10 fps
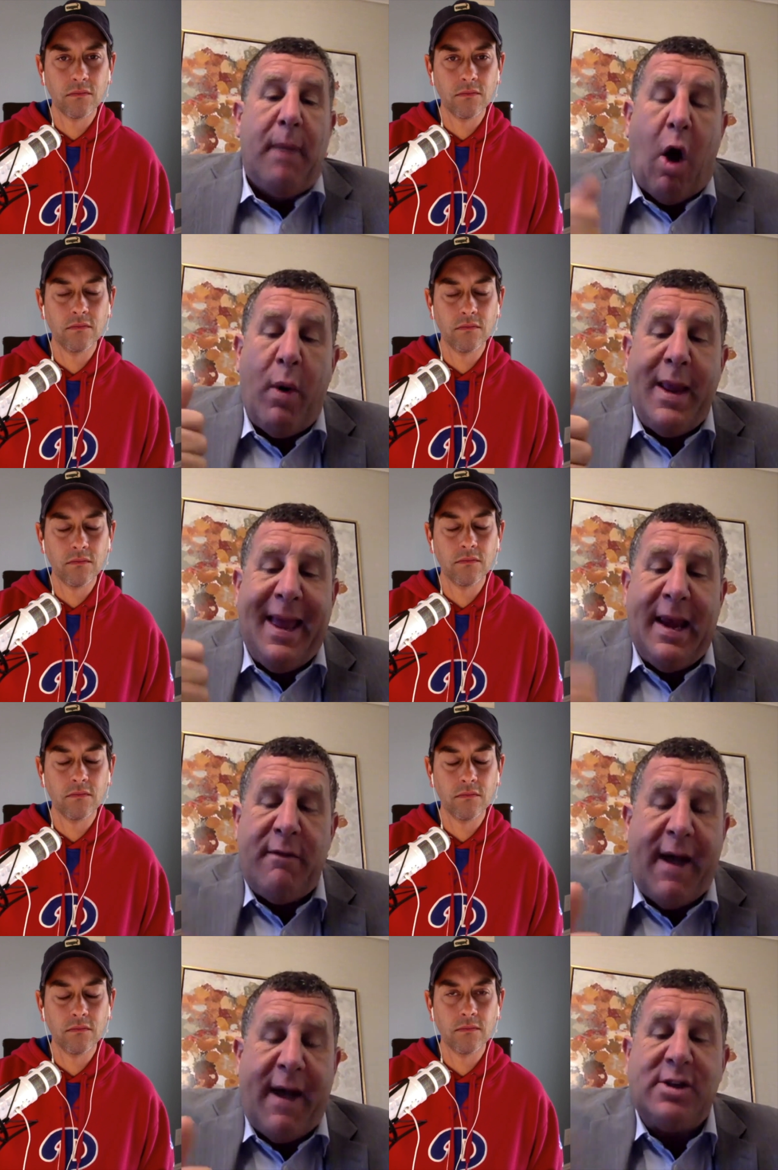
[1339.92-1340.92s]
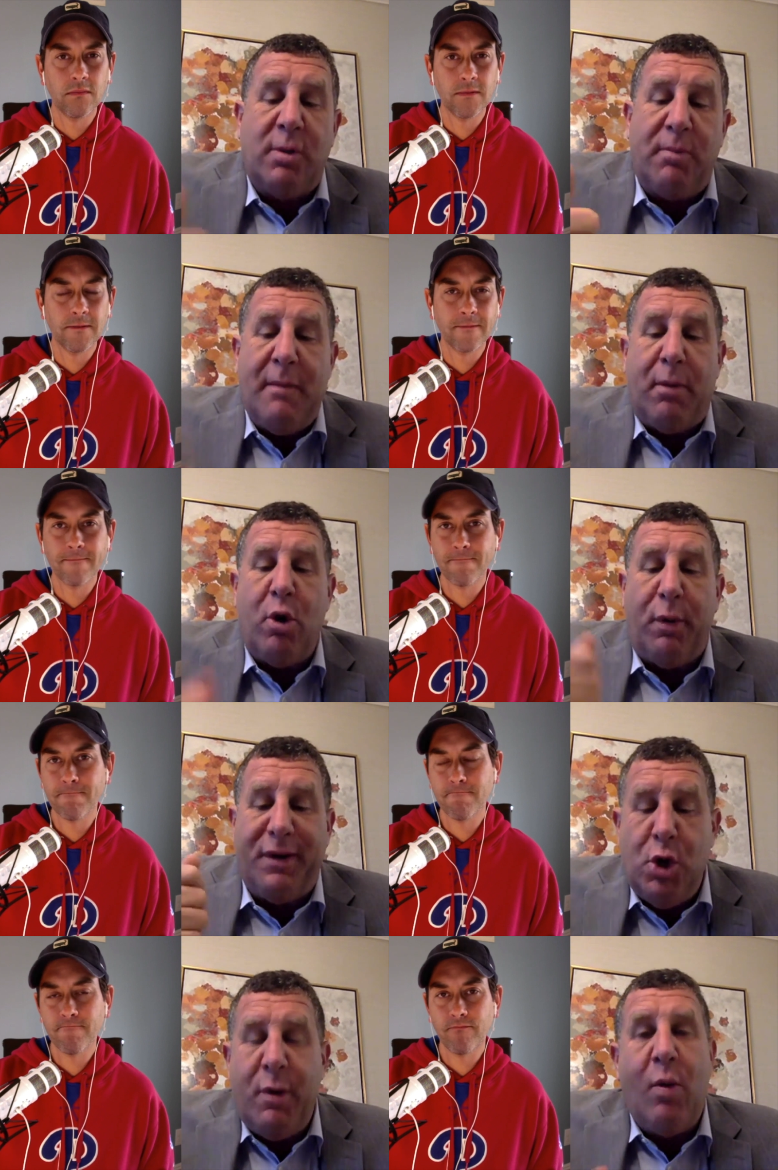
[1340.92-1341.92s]
Speaker 1: But only get advice from people who
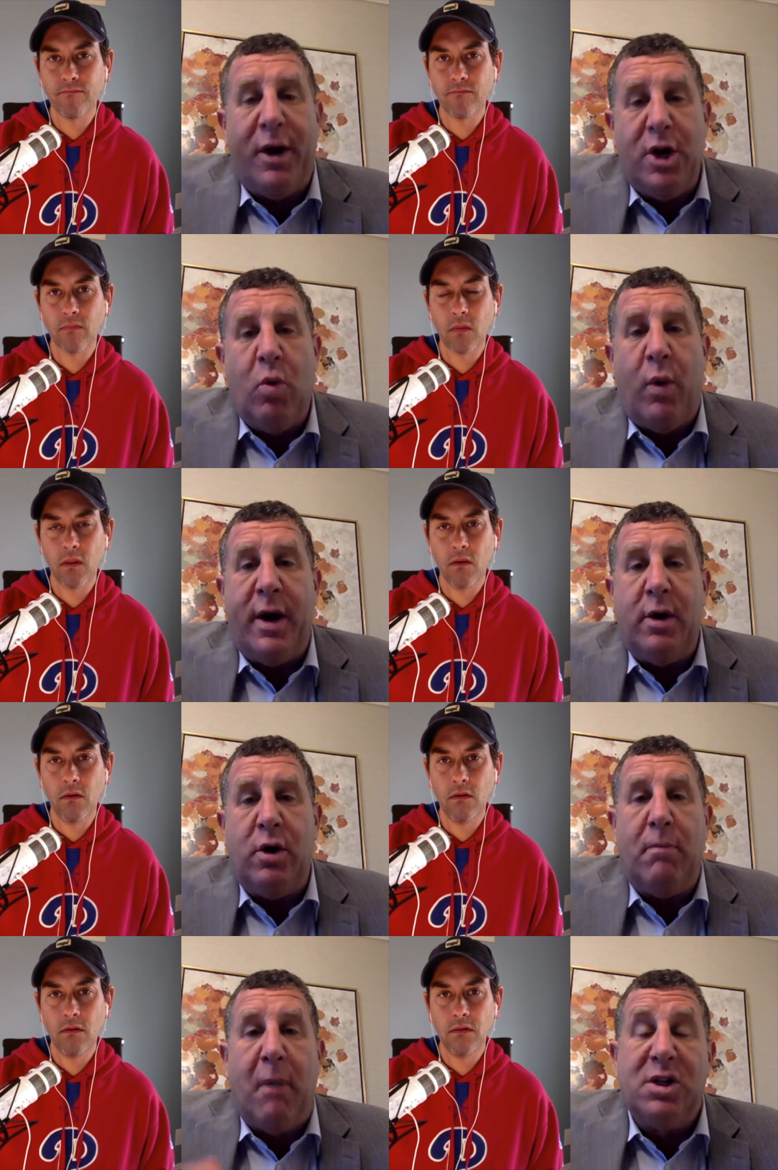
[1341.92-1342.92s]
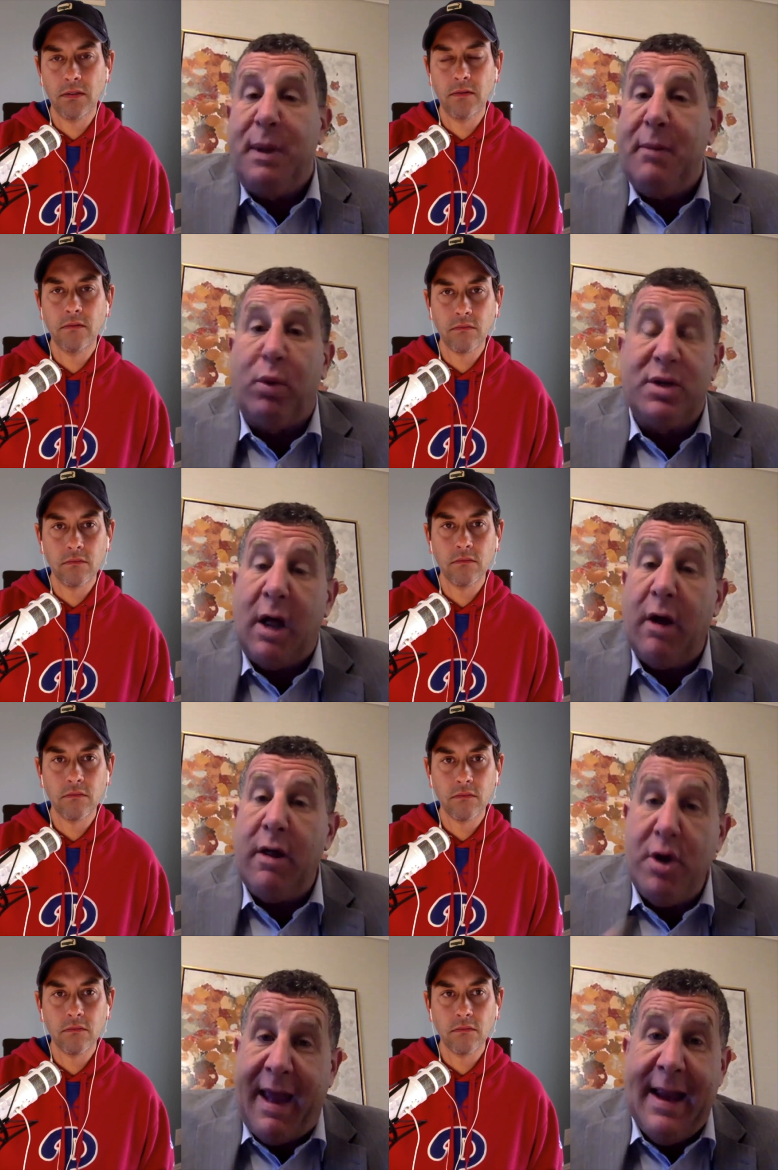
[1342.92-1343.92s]
are doing what you want to do. Most people will
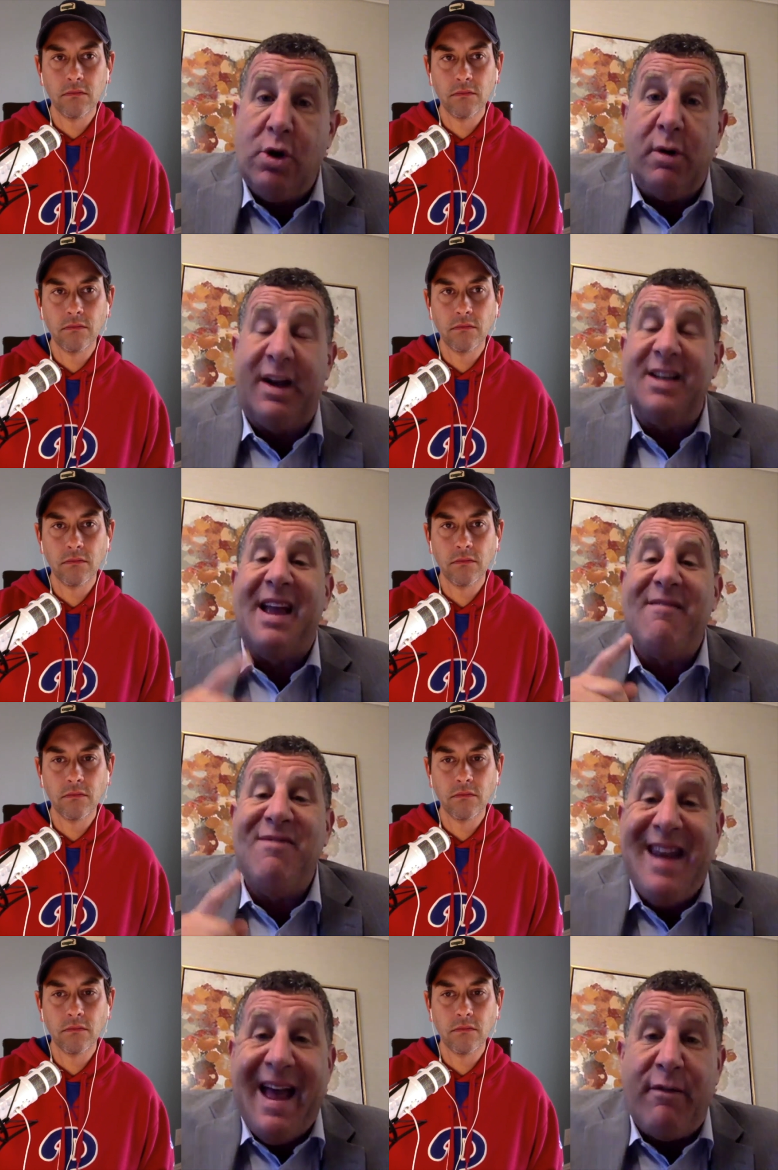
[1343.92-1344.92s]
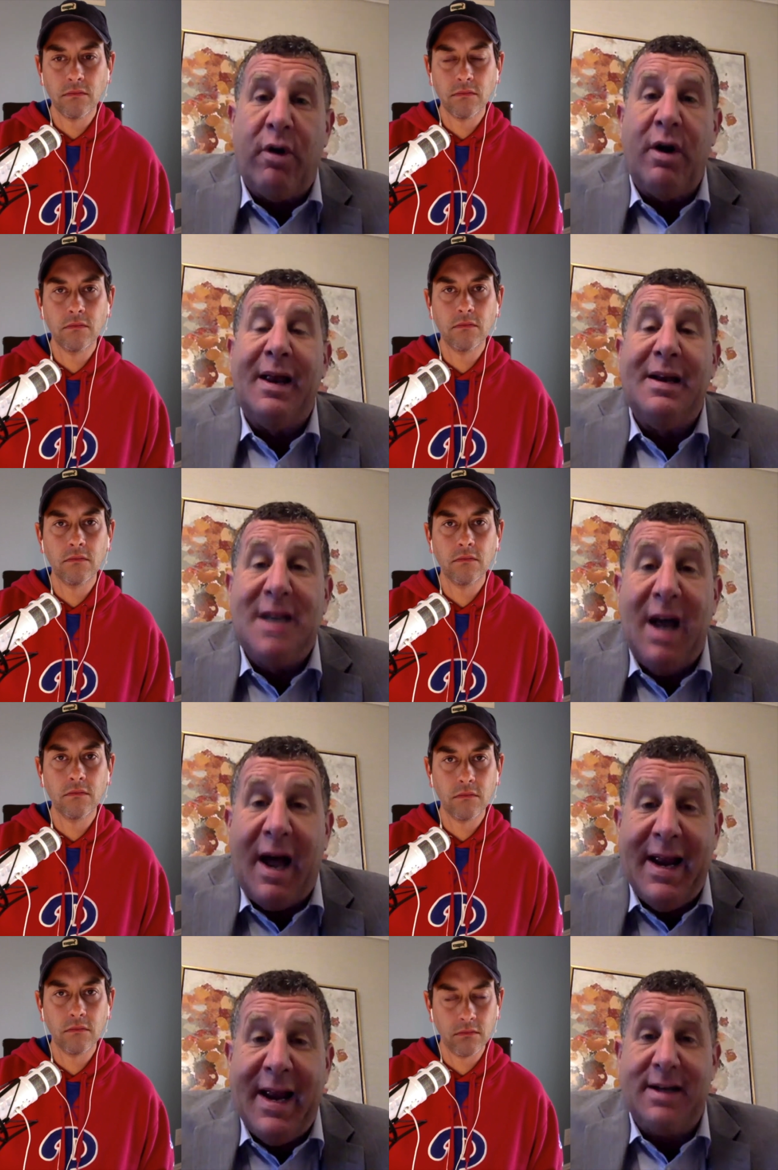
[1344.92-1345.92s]
tell you that you can't do it because they've never
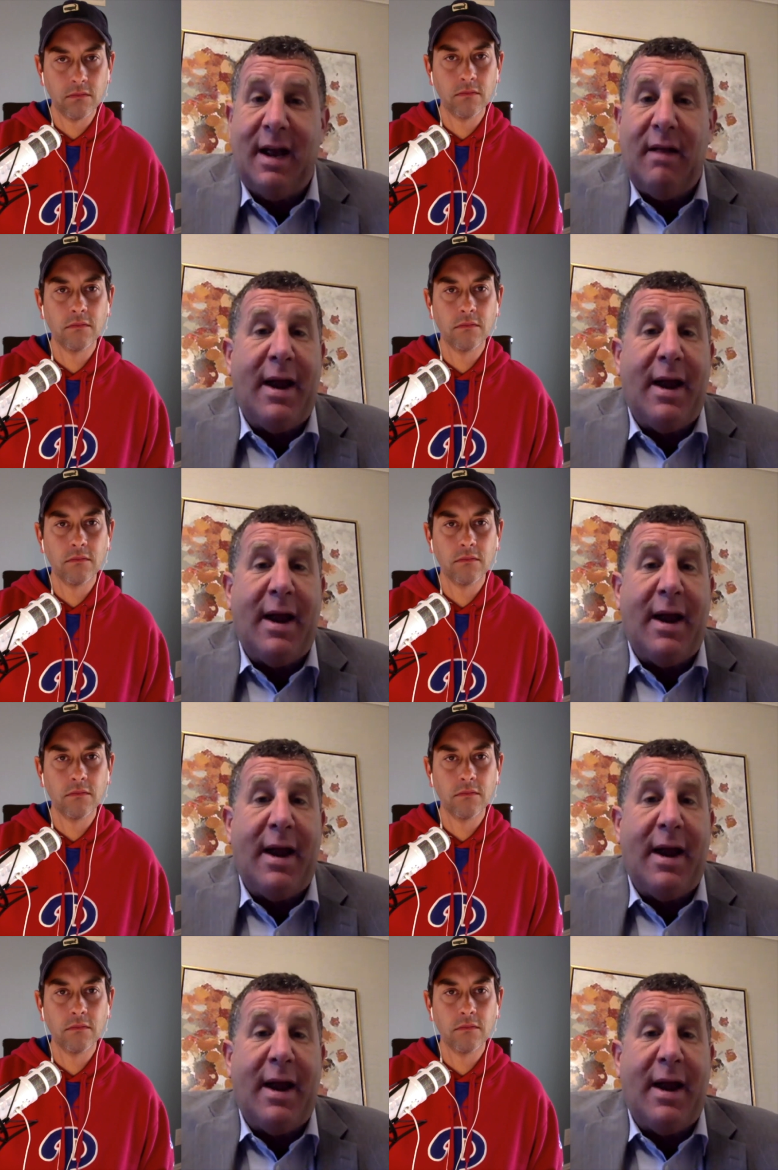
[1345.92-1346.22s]
done it.